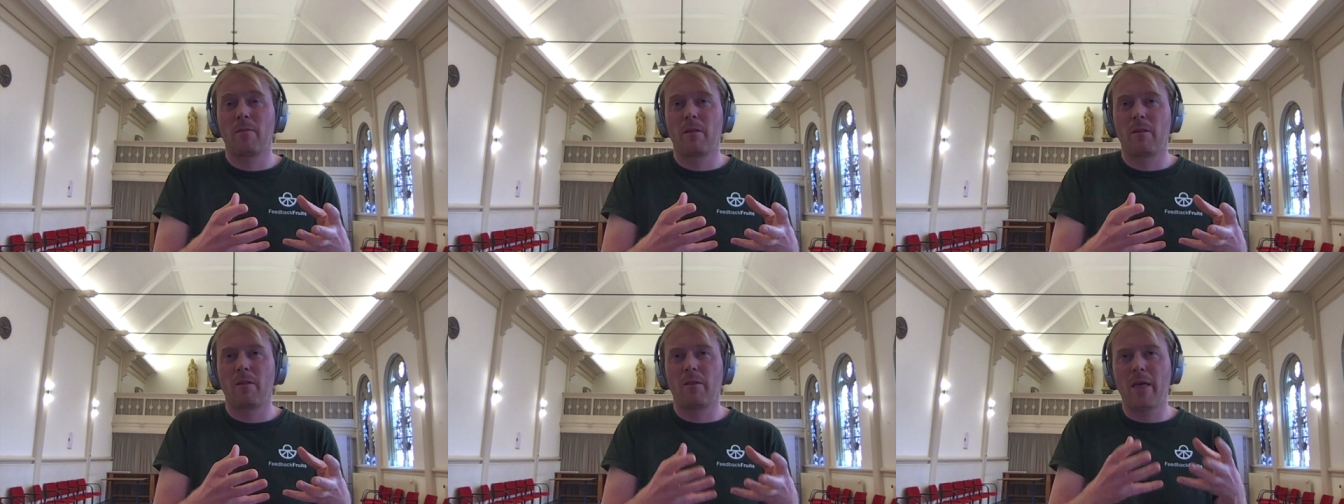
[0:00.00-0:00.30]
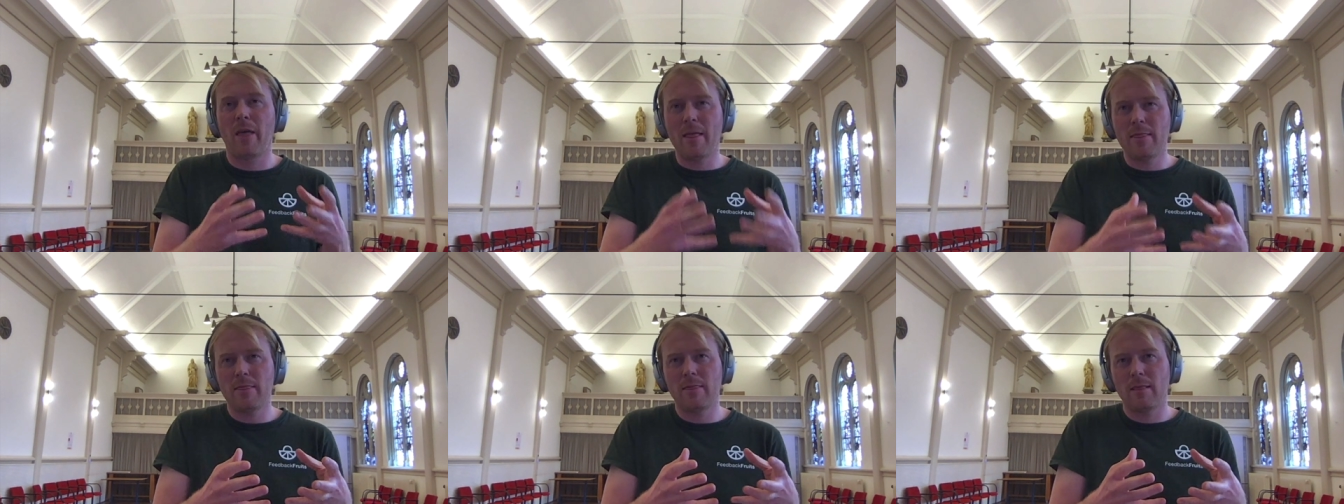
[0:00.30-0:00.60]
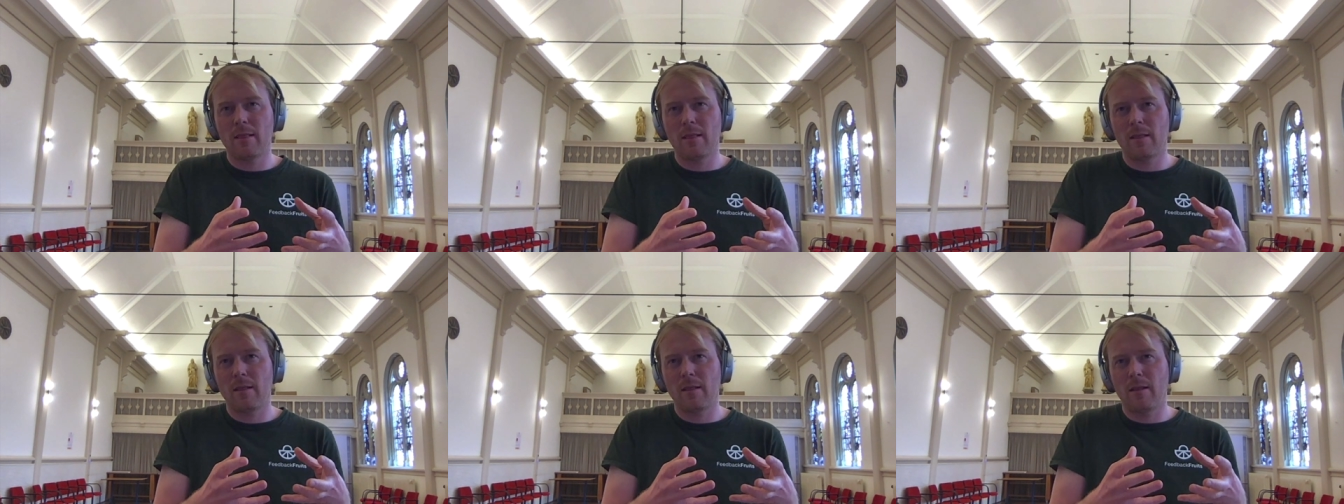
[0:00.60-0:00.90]
Then
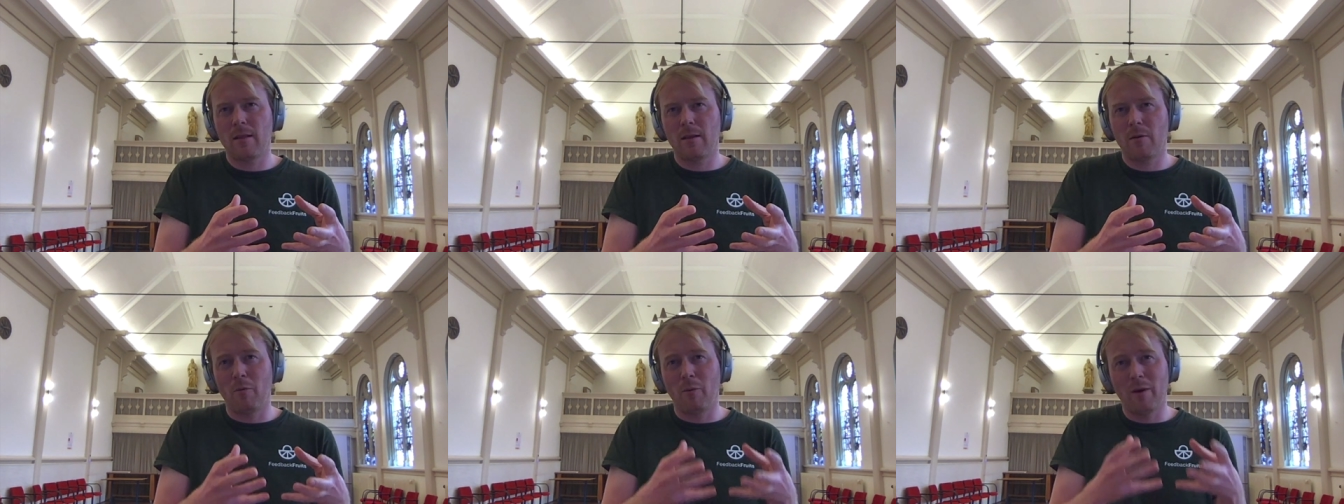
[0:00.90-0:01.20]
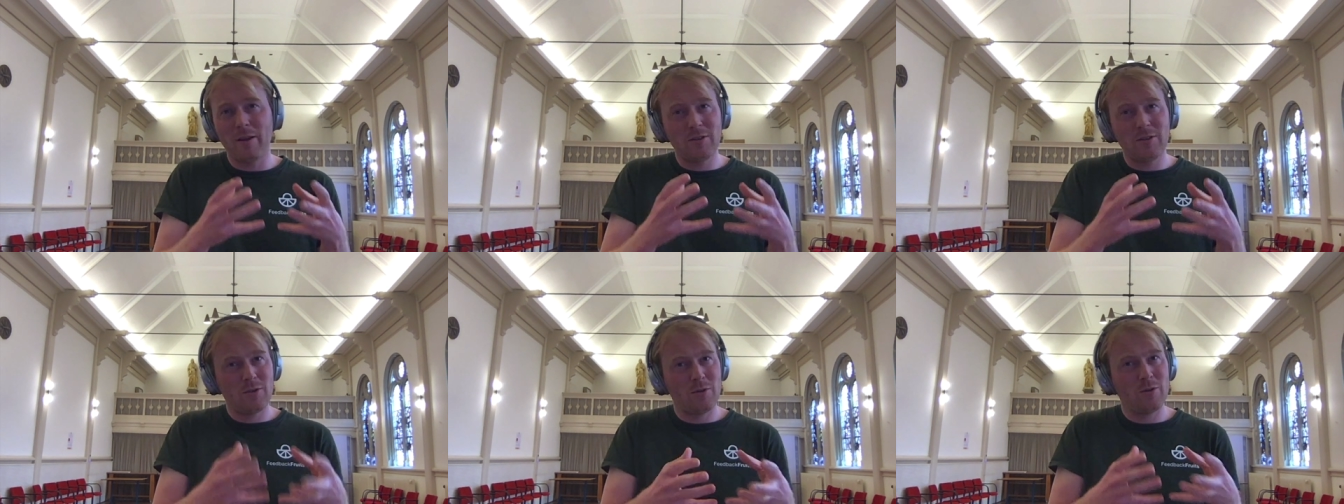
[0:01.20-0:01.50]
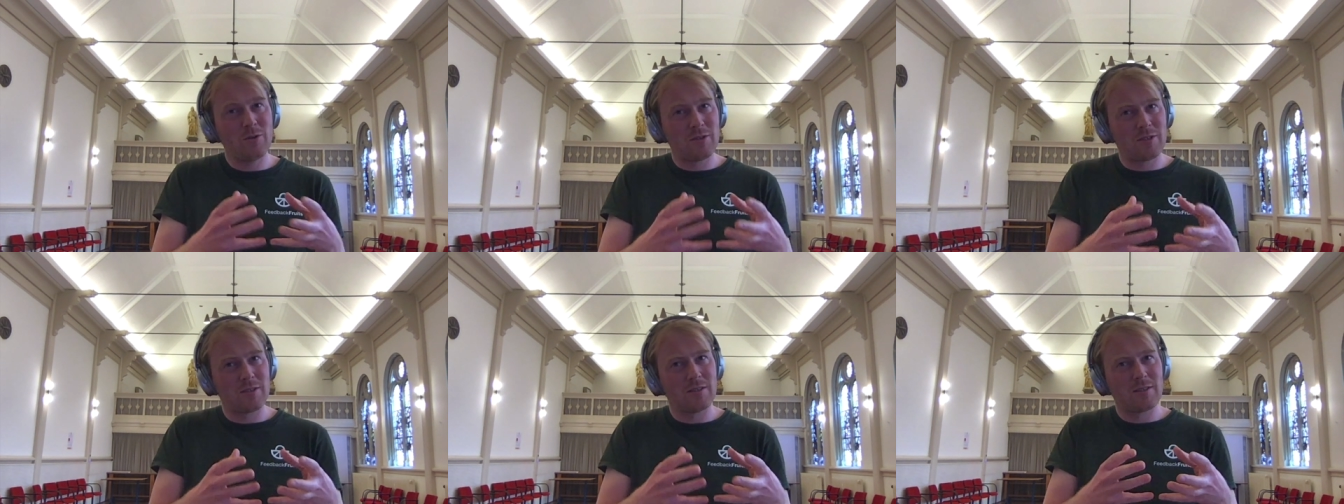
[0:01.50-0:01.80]
when
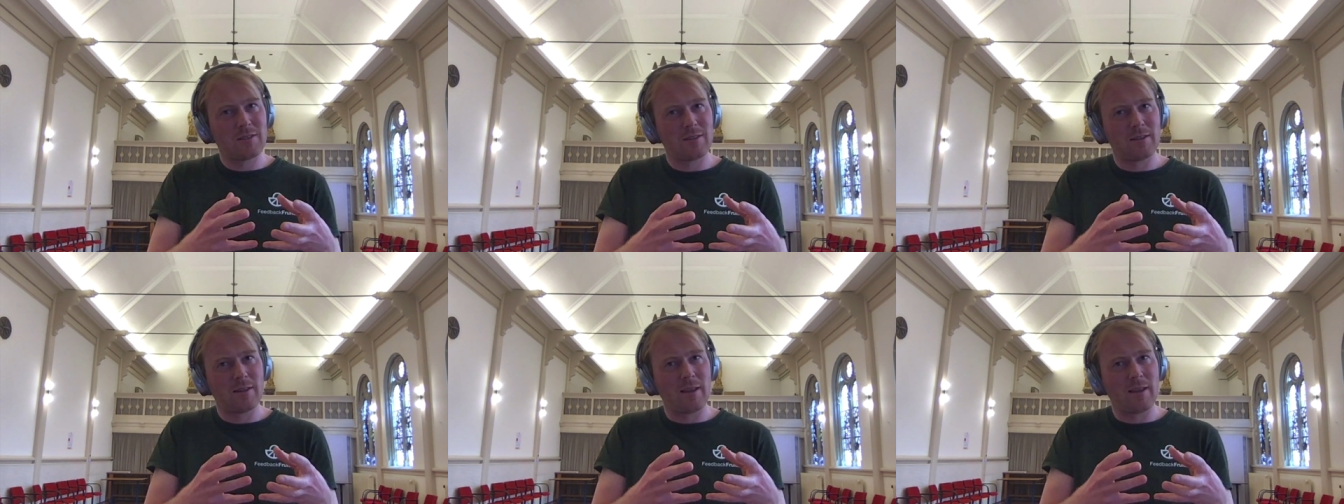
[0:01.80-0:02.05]
students